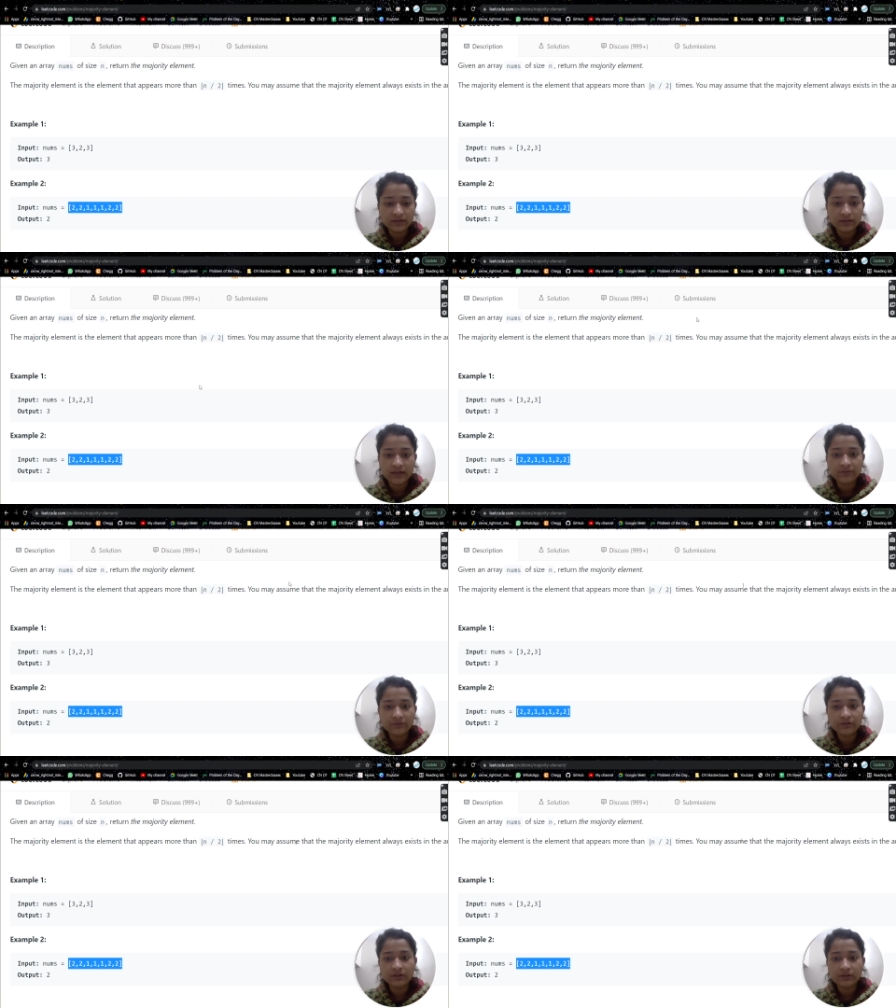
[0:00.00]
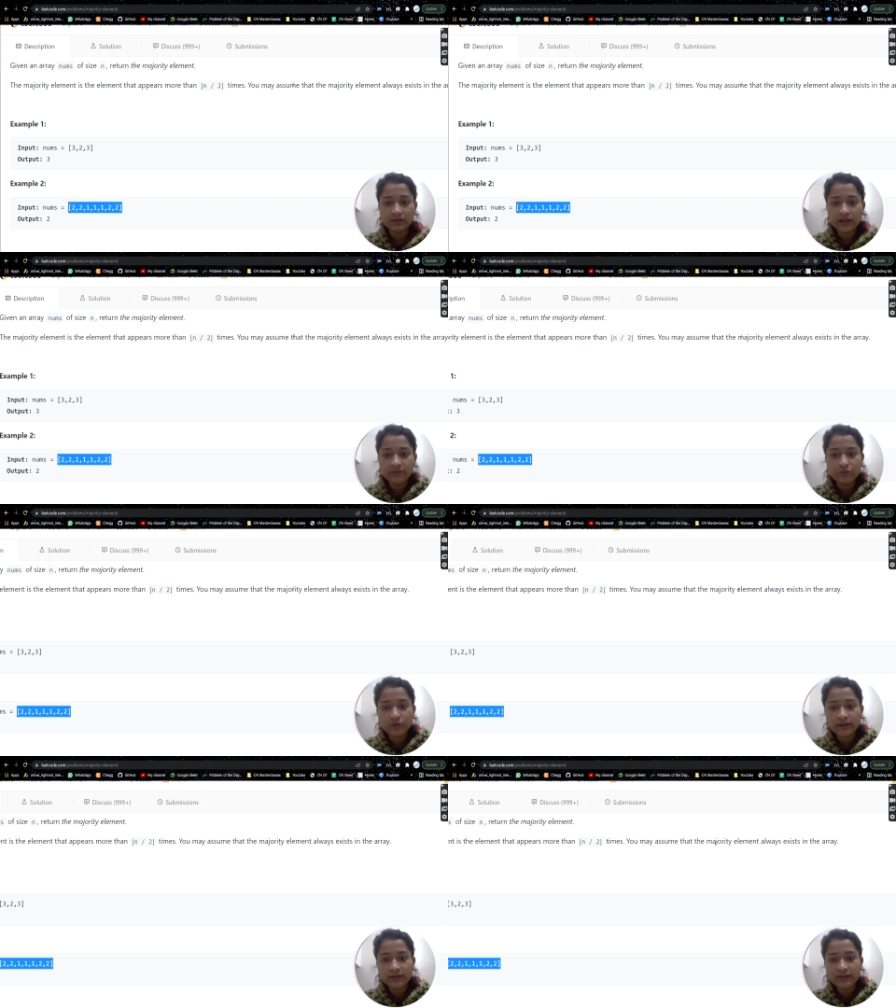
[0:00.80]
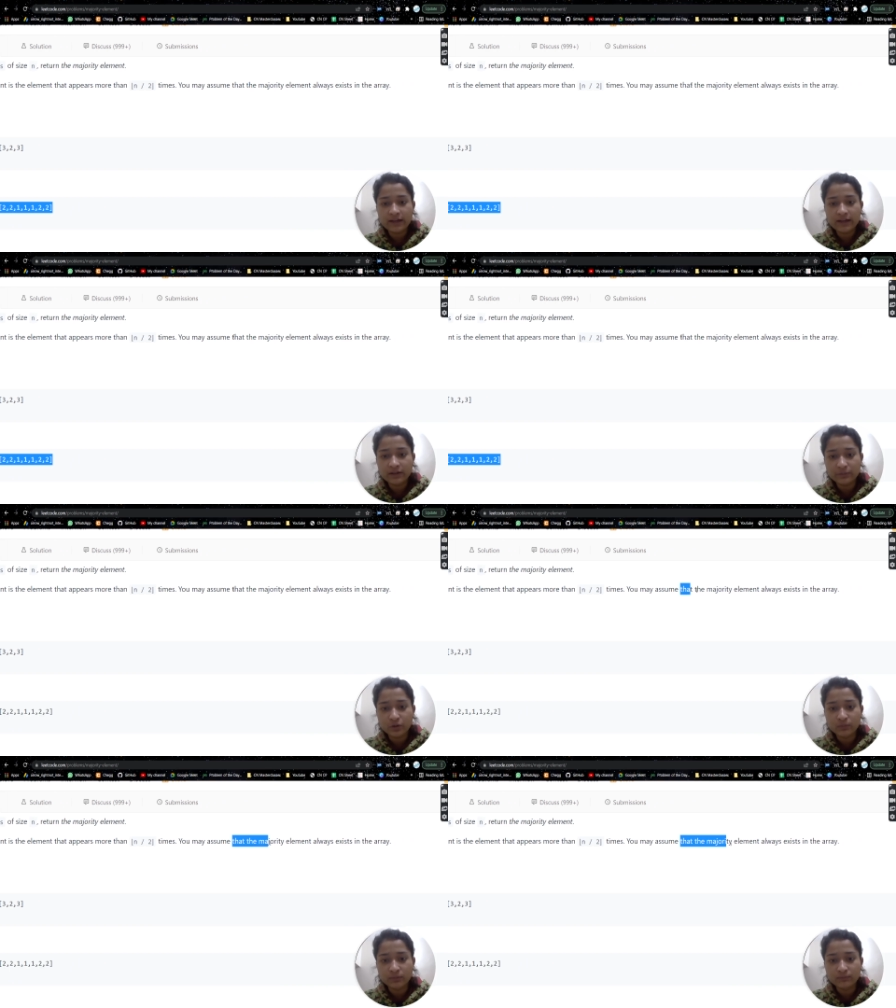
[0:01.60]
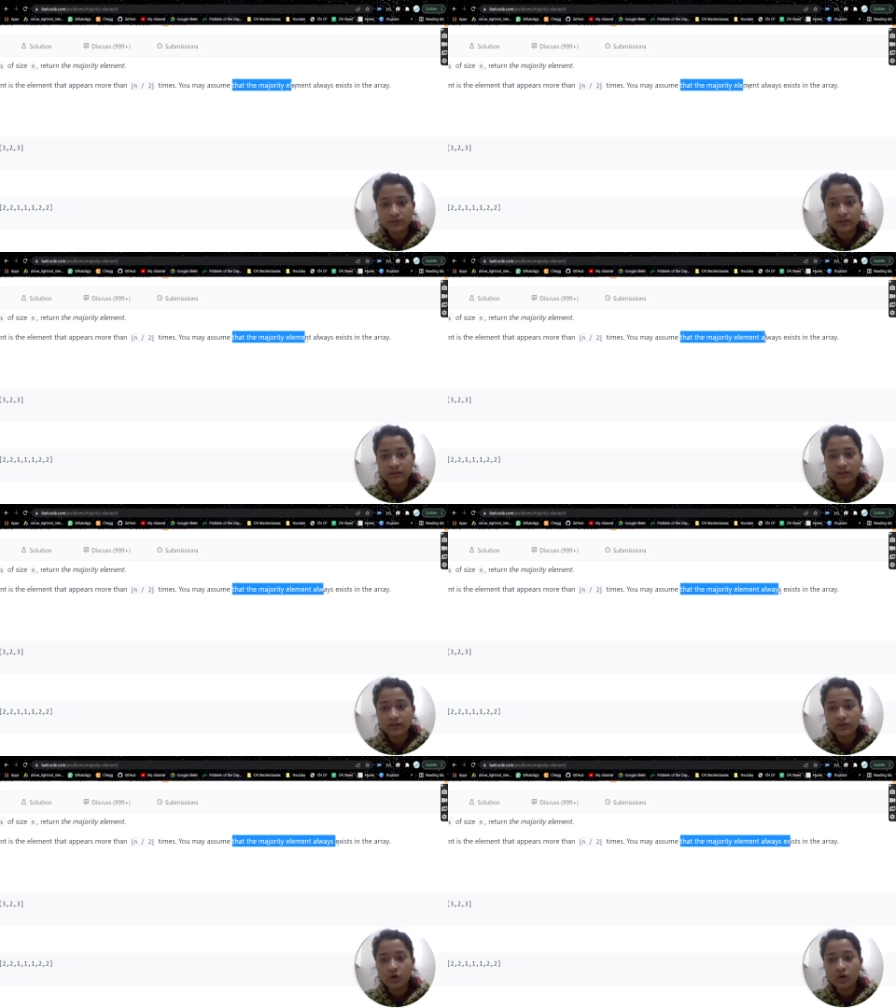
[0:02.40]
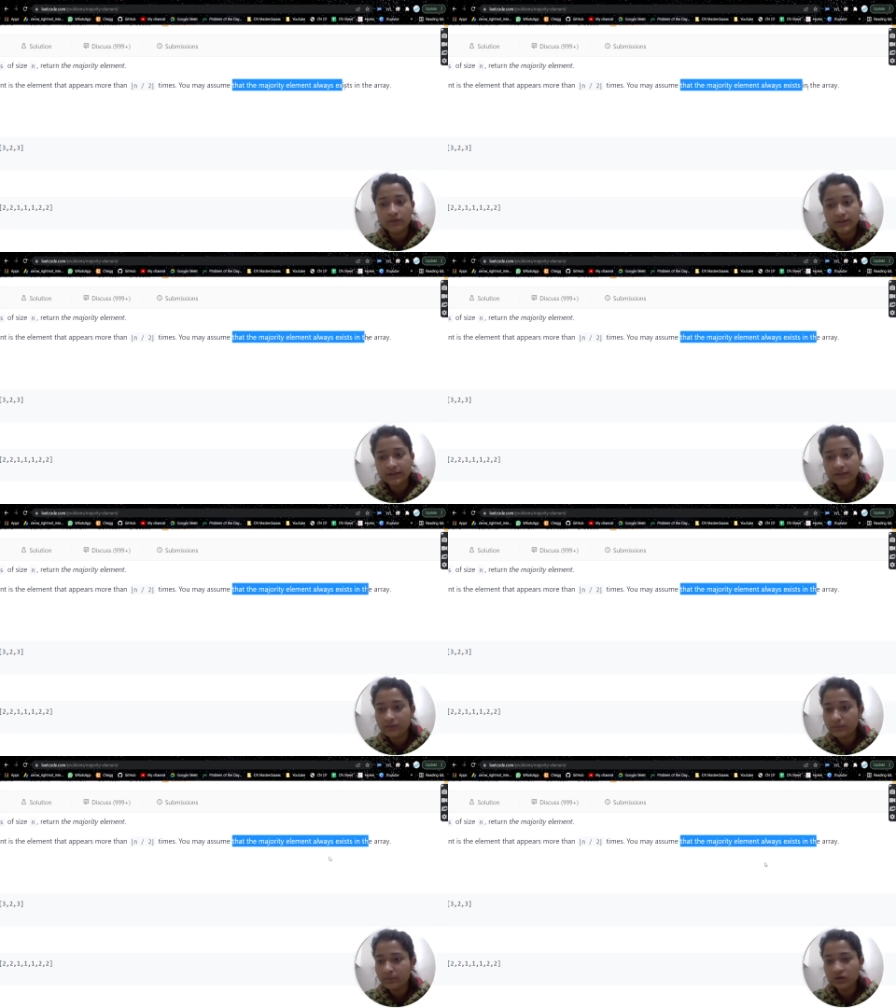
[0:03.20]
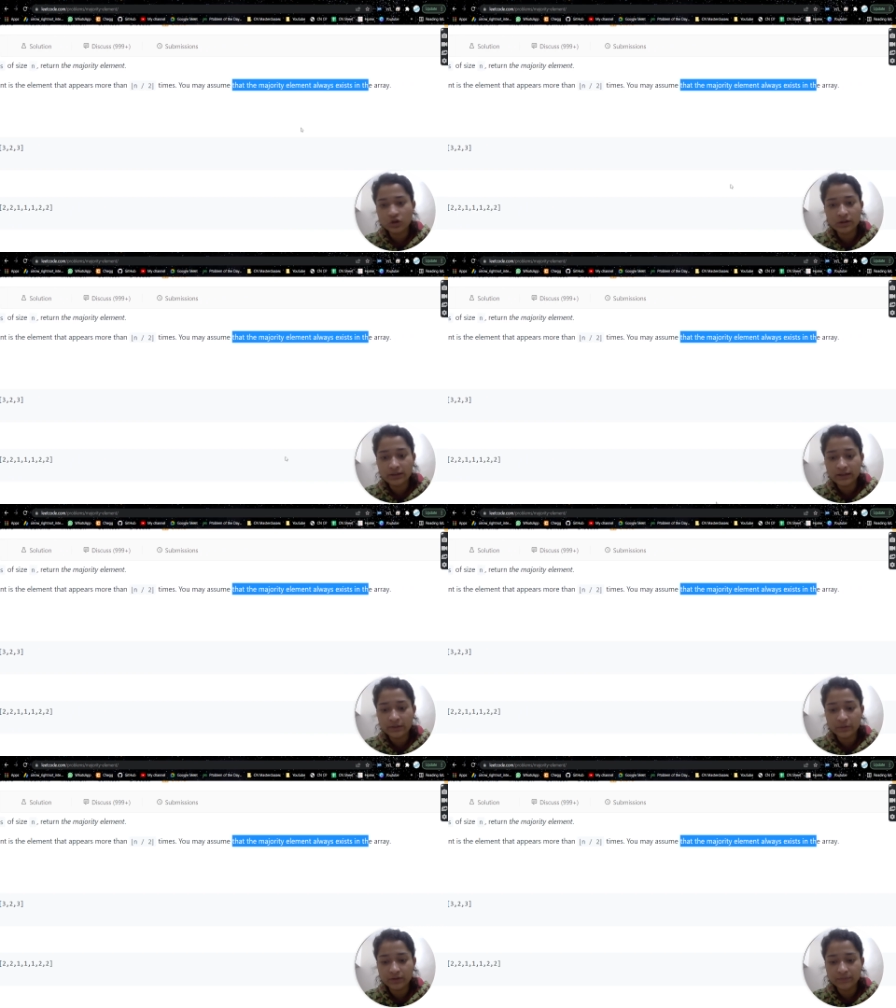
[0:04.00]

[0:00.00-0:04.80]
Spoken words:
They have provided that in the problem. See, always there will be majority element.